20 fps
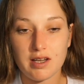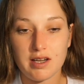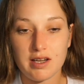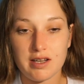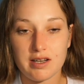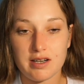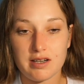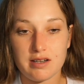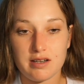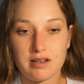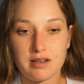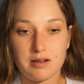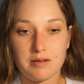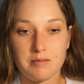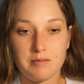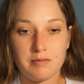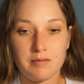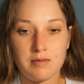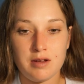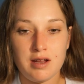and
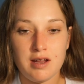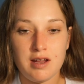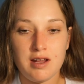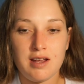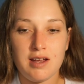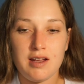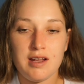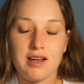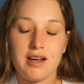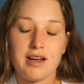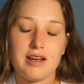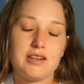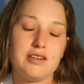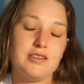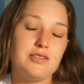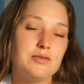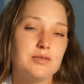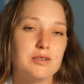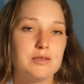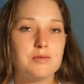I
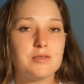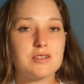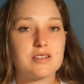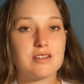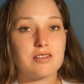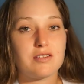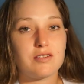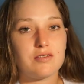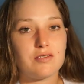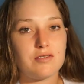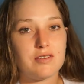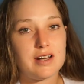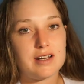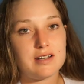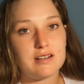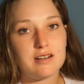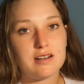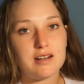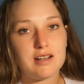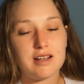knew it was a threat,